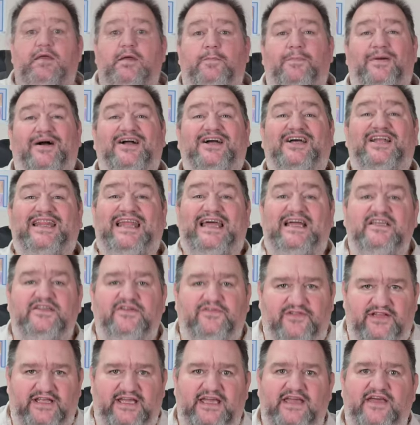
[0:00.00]
But
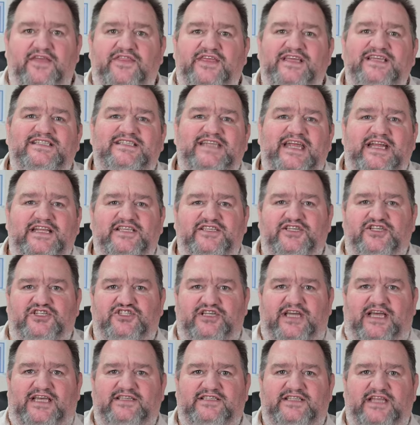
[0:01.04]
collectively, these data
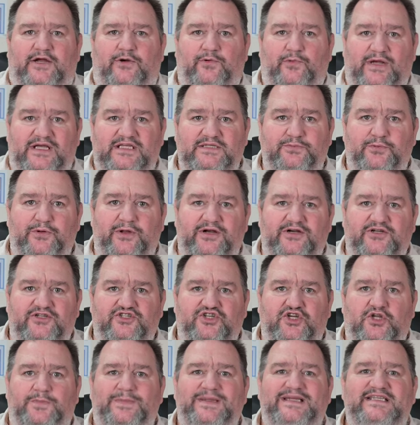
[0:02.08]
suggest that respirators
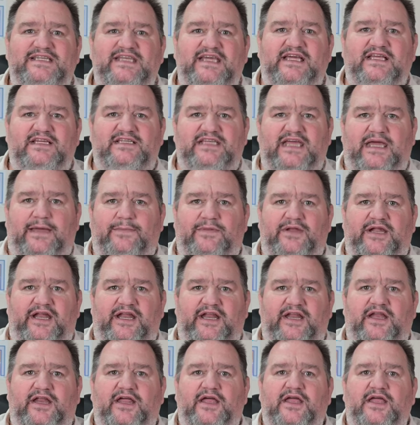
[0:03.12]
could be
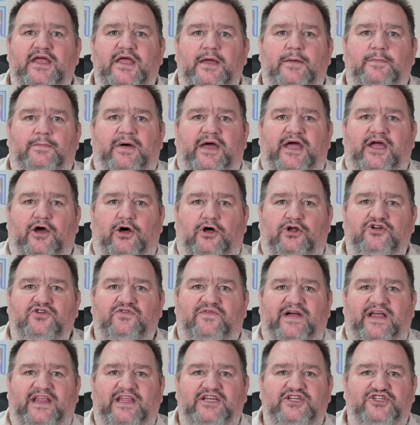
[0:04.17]
decontaminated by
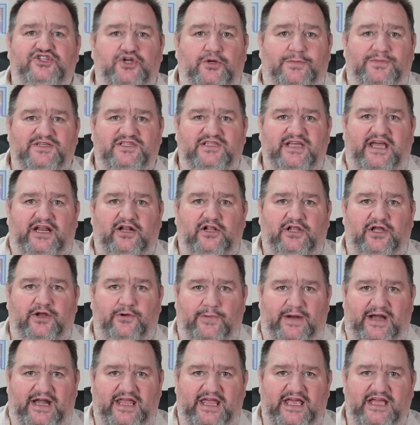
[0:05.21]
ultraviolet germicidal
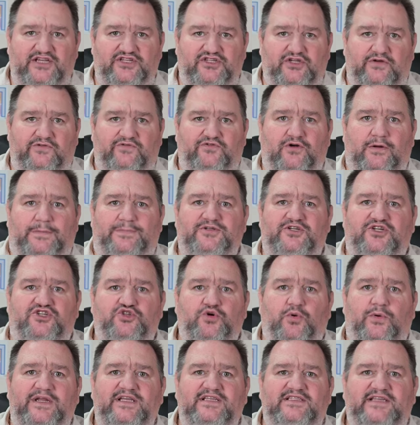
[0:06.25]
irradiation for up to
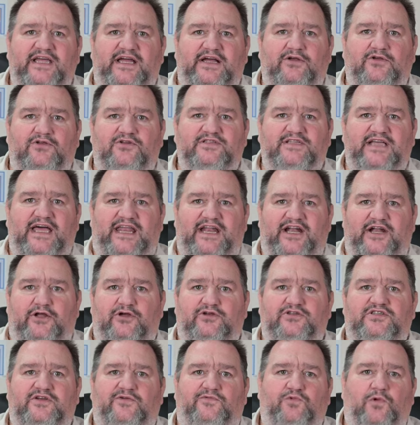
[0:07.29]
twenty cycles at a
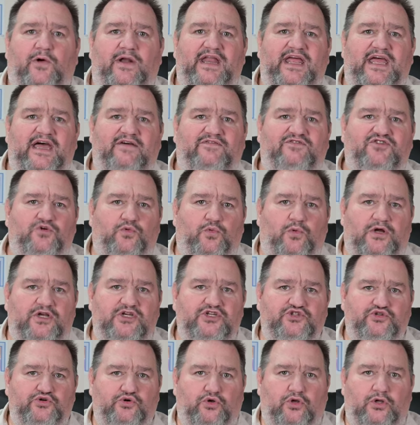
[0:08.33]
dose of one half to one
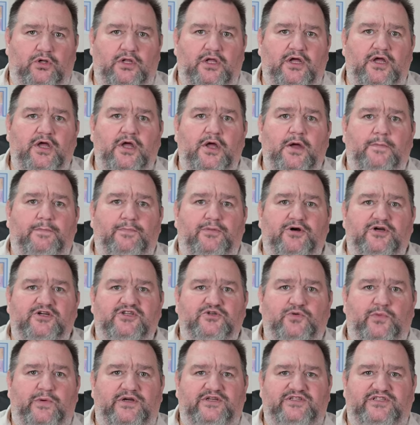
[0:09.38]
joule per
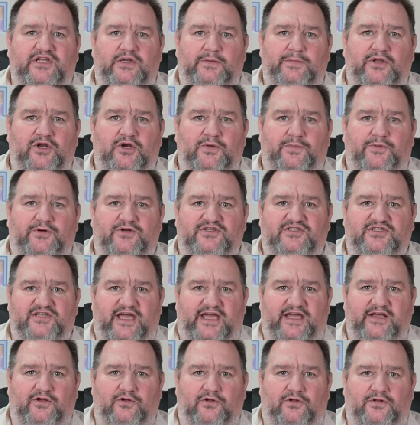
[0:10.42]
square centimeter per
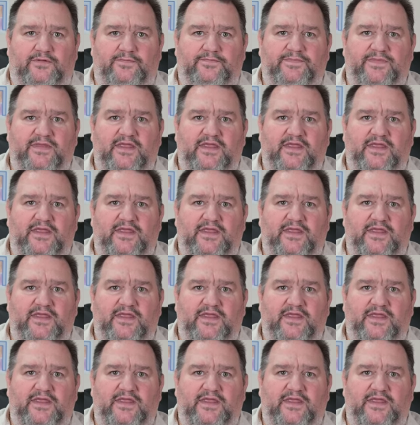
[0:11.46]
cycle.